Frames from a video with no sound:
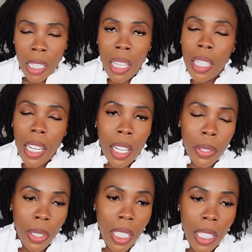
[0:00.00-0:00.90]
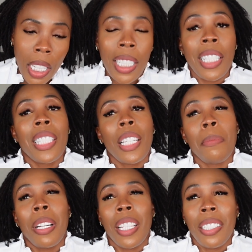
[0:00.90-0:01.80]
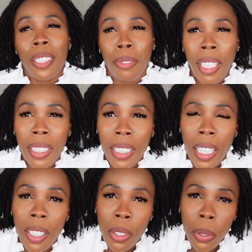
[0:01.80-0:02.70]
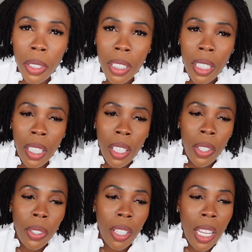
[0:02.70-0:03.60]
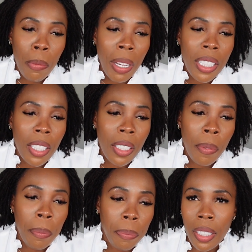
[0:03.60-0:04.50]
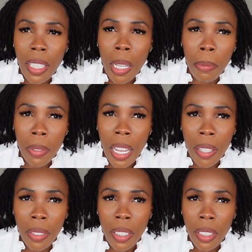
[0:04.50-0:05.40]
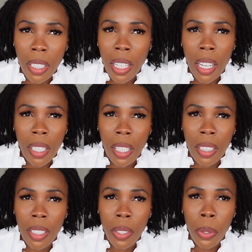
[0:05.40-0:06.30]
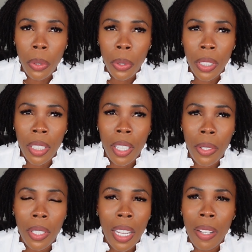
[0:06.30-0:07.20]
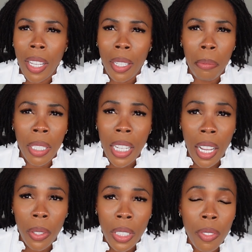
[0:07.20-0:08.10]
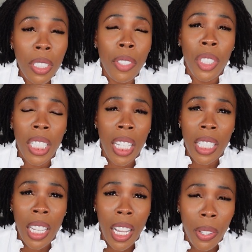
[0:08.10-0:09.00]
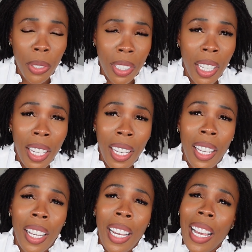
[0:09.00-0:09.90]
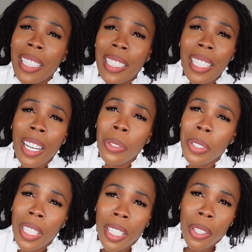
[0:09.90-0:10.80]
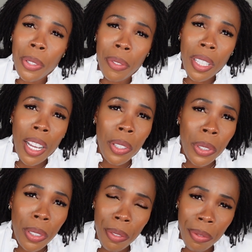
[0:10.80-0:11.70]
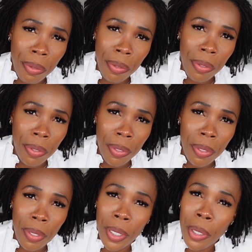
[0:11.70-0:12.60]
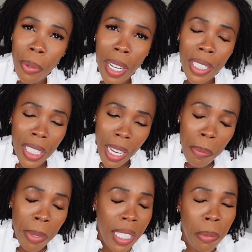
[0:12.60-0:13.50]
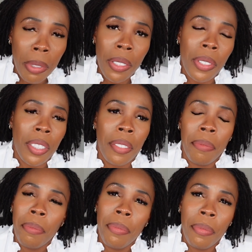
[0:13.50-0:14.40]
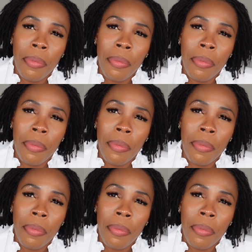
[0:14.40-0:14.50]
that they had together, is the same man that is fighting her in court. So now imagine them the whole scenario, they have like a big house. Even if she gets the house, Auntie cannot take care of the house. You know why? She can't pay the bills.